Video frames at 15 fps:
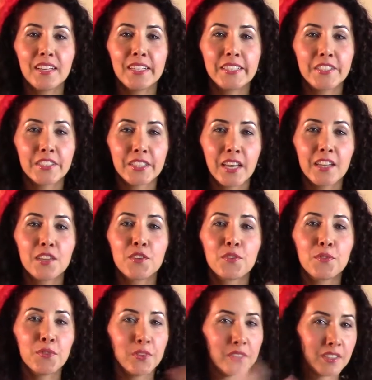it just kind
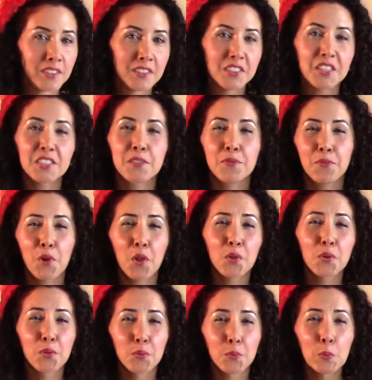of doesn't follow
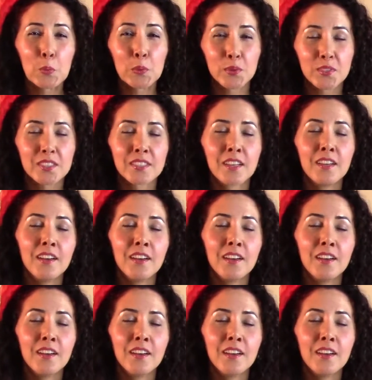the rules.